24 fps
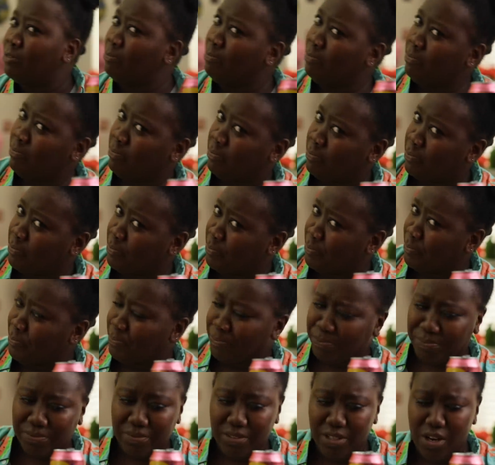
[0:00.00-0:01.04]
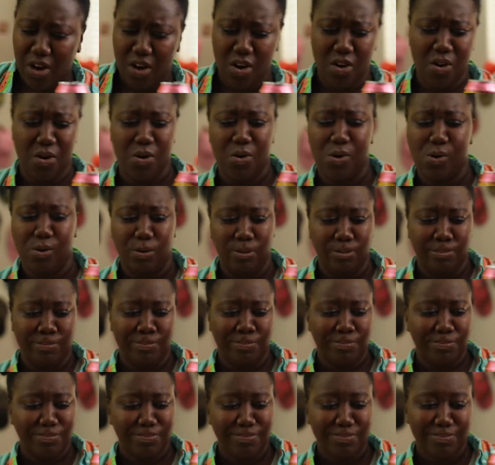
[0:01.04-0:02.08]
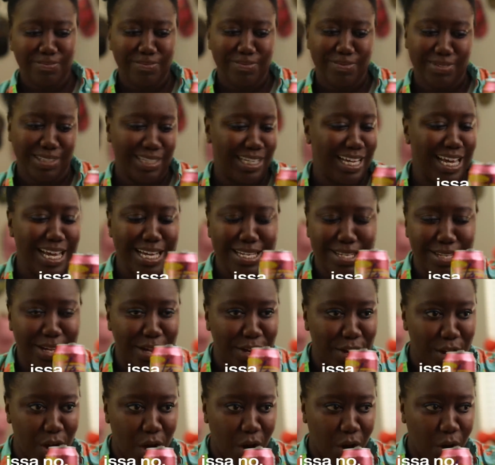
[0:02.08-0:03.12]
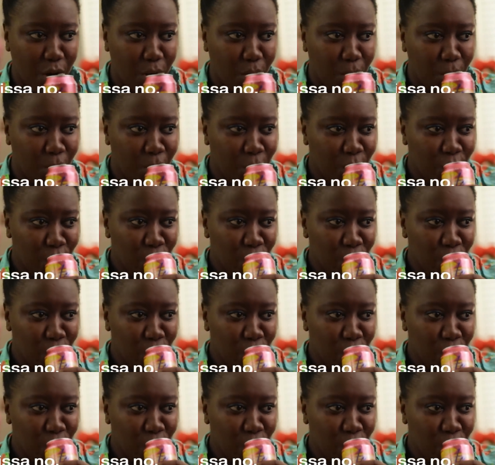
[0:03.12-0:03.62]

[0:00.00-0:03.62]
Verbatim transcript: Hmm. Oh, it's a no.